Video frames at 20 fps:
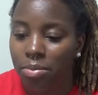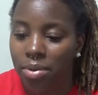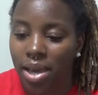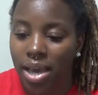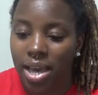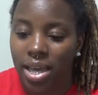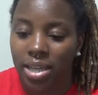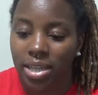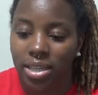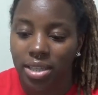
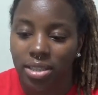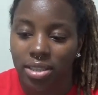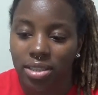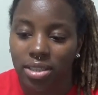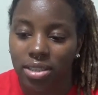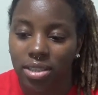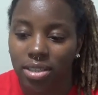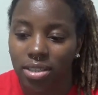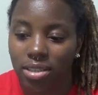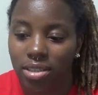
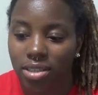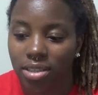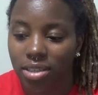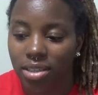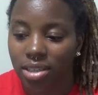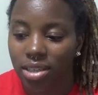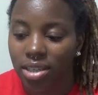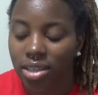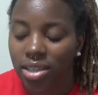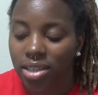balance.
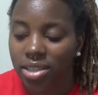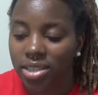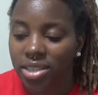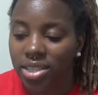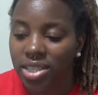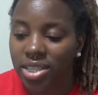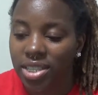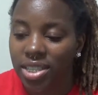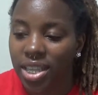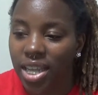
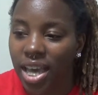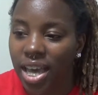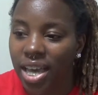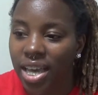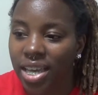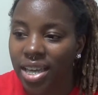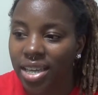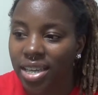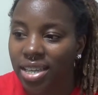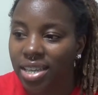Just
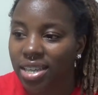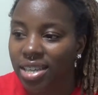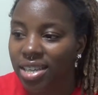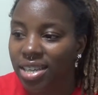like,